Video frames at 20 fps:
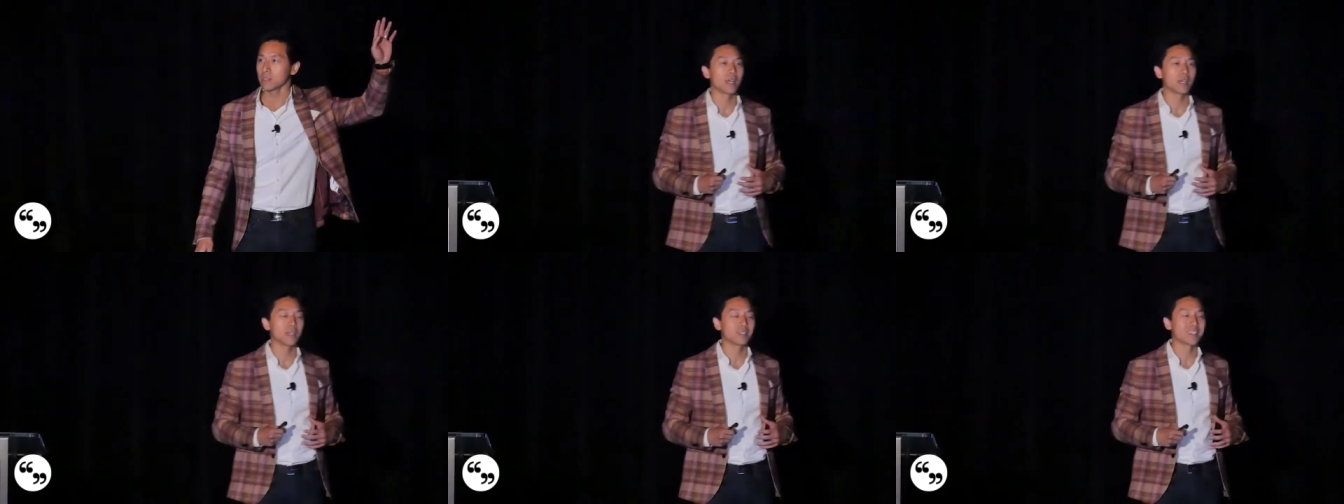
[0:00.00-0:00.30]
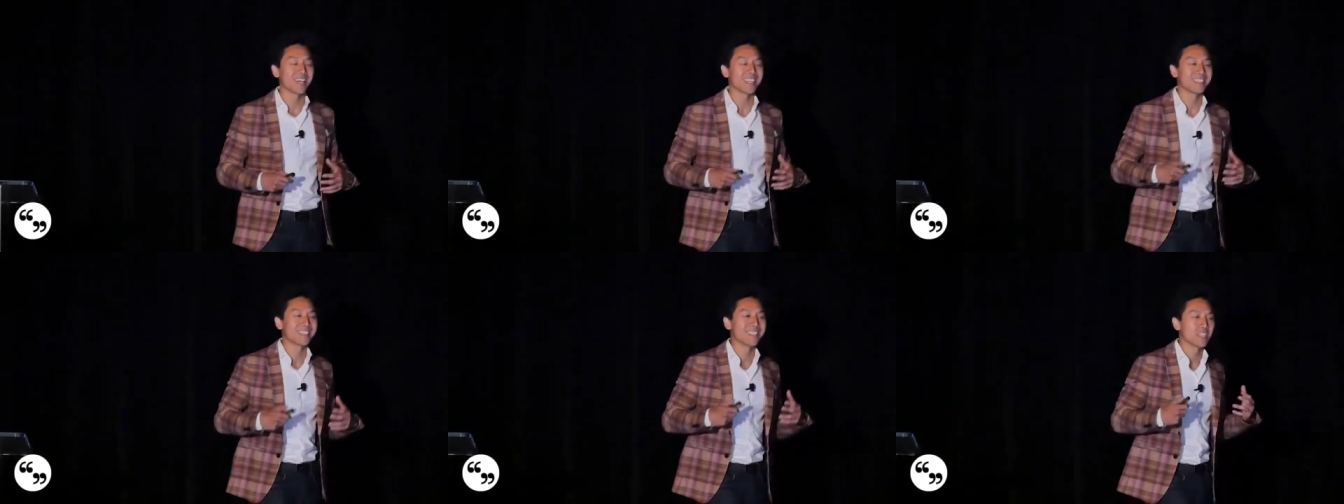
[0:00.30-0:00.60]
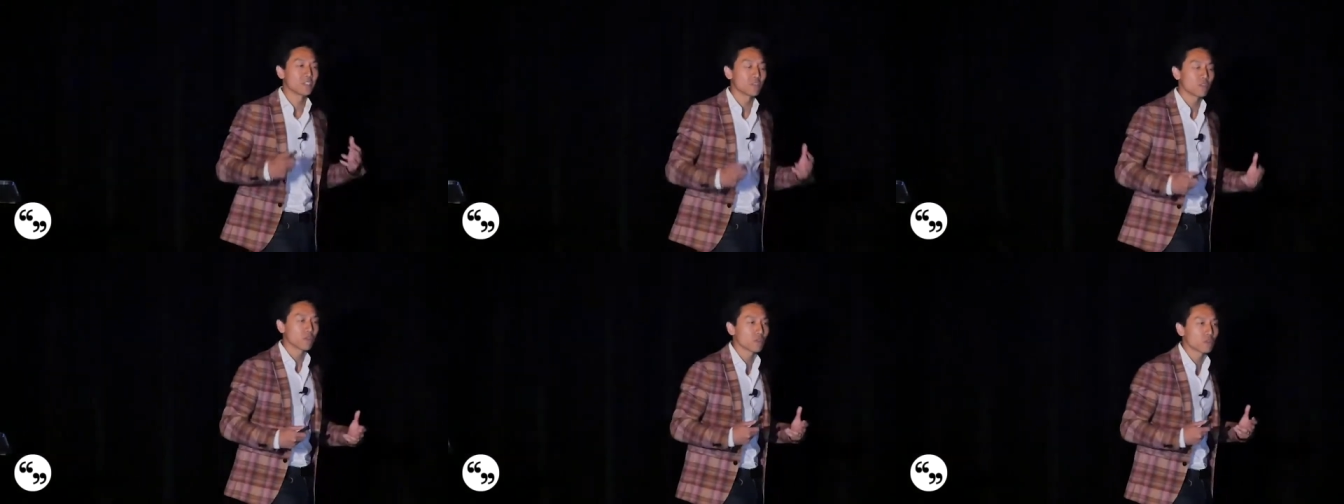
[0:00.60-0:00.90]
Is that
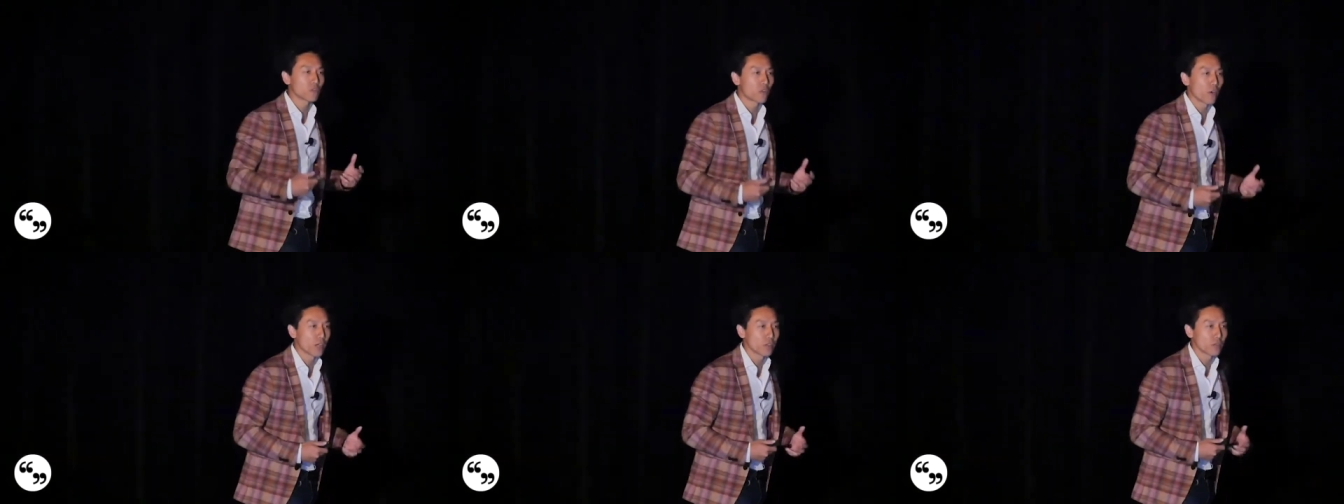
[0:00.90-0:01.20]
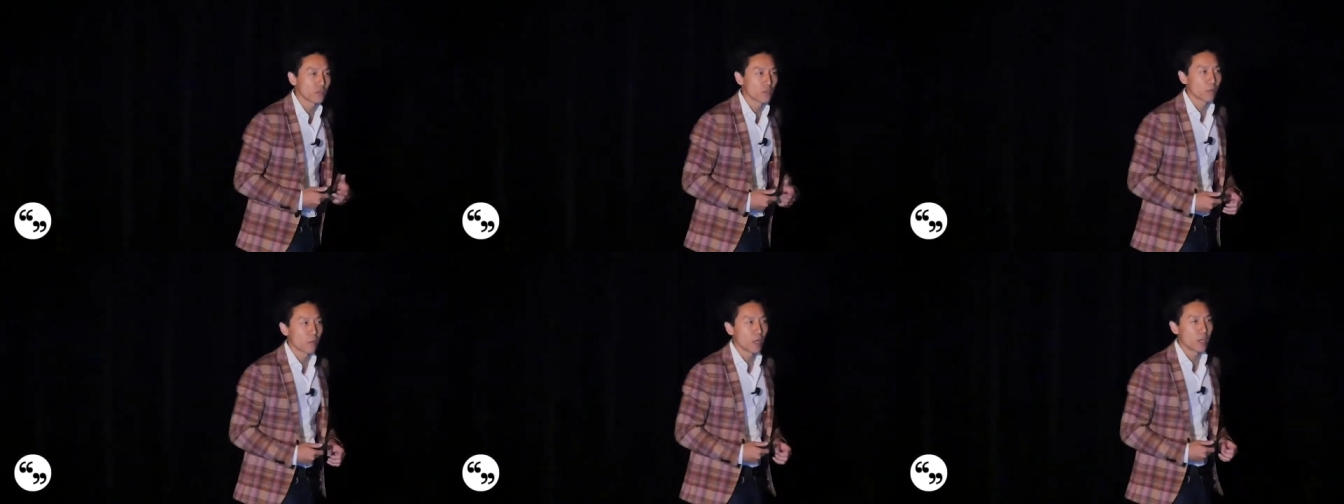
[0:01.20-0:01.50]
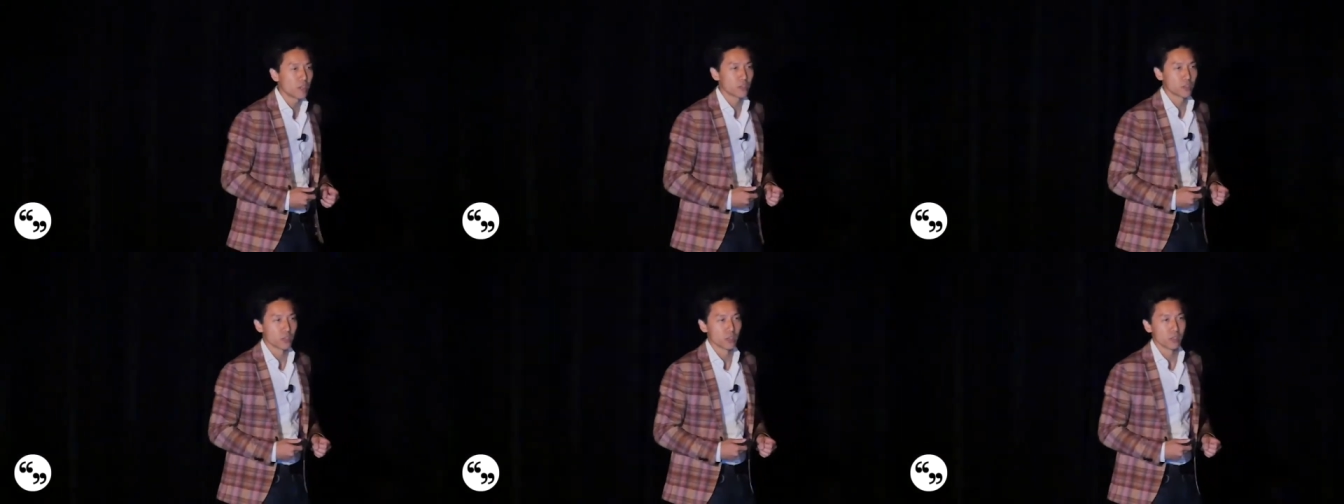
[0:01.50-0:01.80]
digital
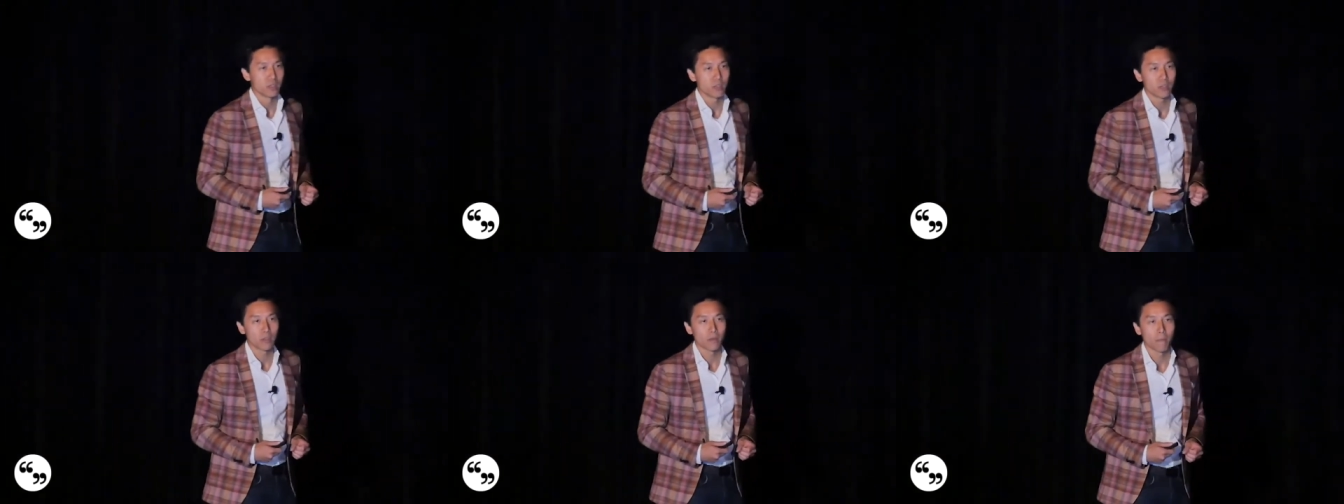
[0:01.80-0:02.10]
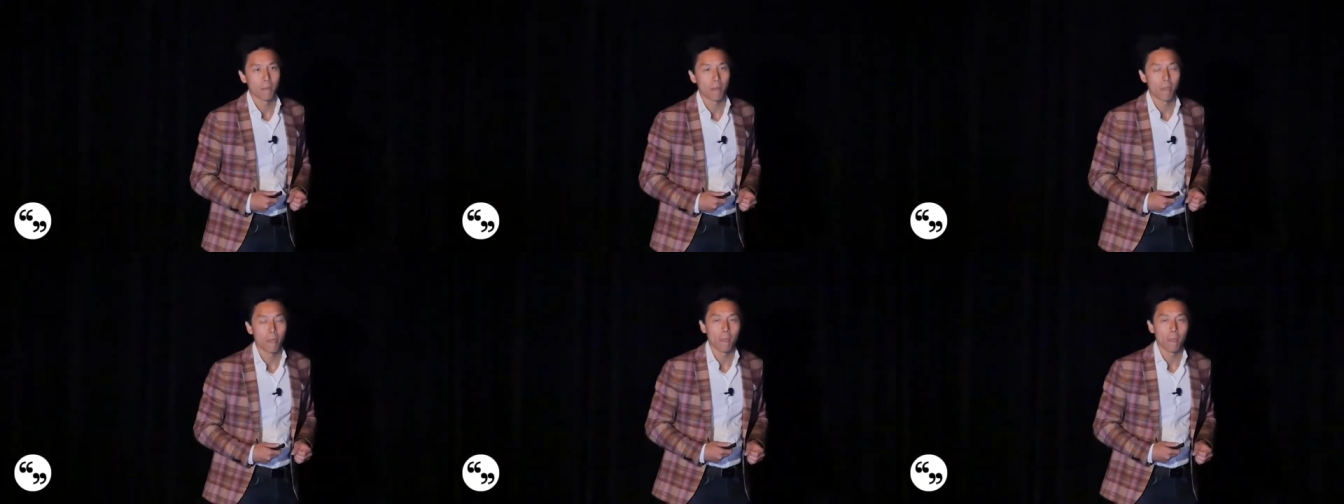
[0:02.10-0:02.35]
transformation